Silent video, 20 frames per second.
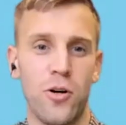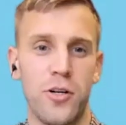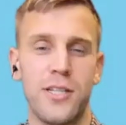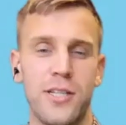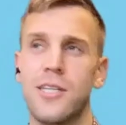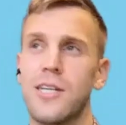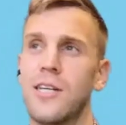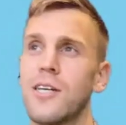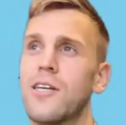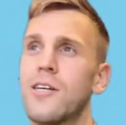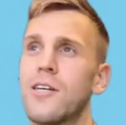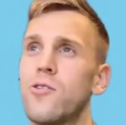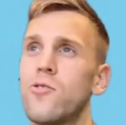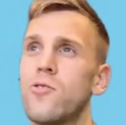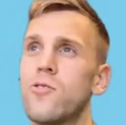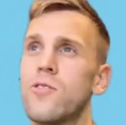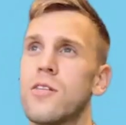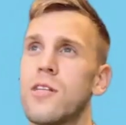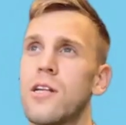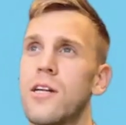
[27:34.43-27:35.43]
I think
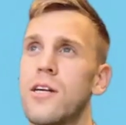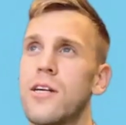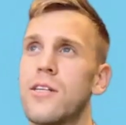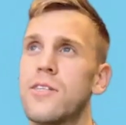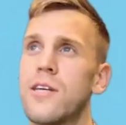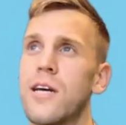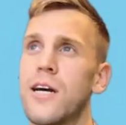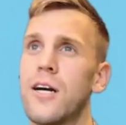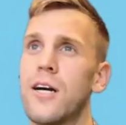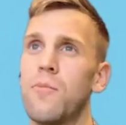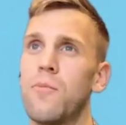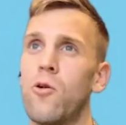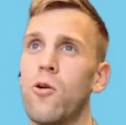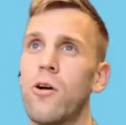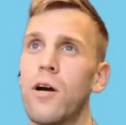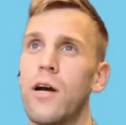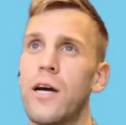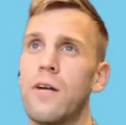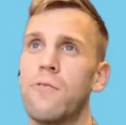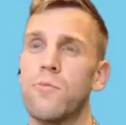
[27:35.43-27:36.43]
who's in the lead? Sarah
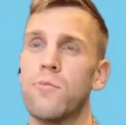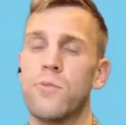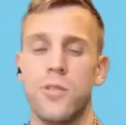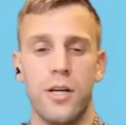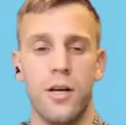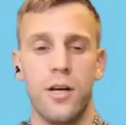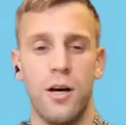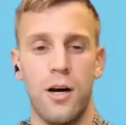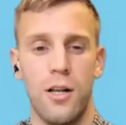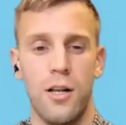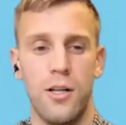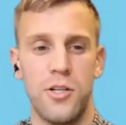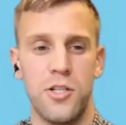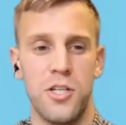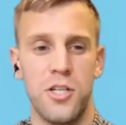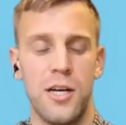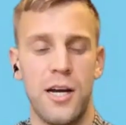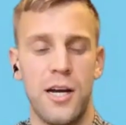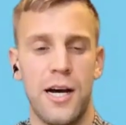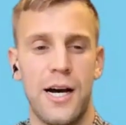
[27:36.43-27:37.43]
Moorhead from
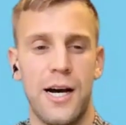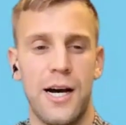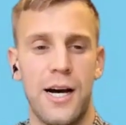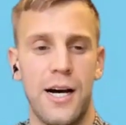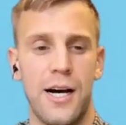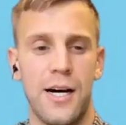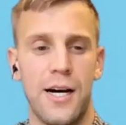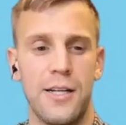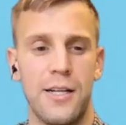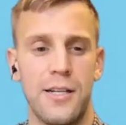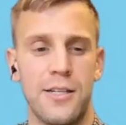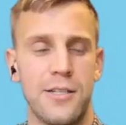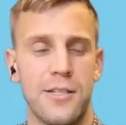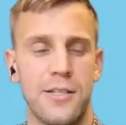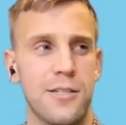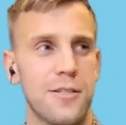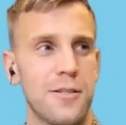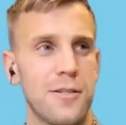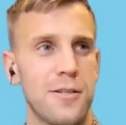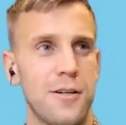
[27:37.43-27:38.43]
psychology, and
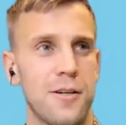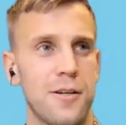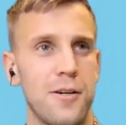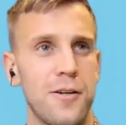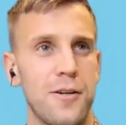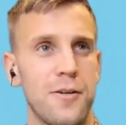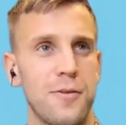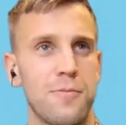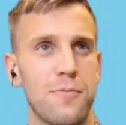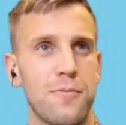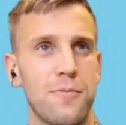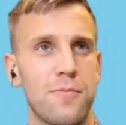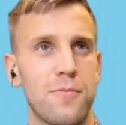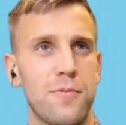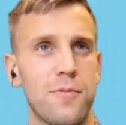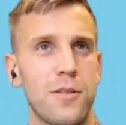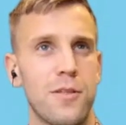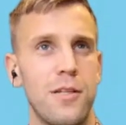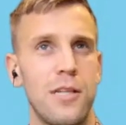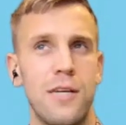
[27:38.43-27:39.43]
I'm going to
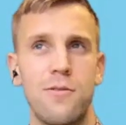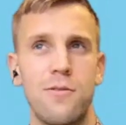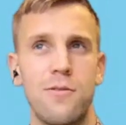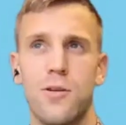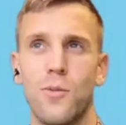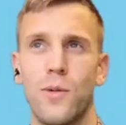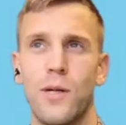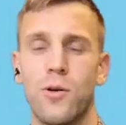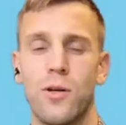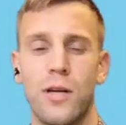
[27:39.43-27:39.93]
leave someone out.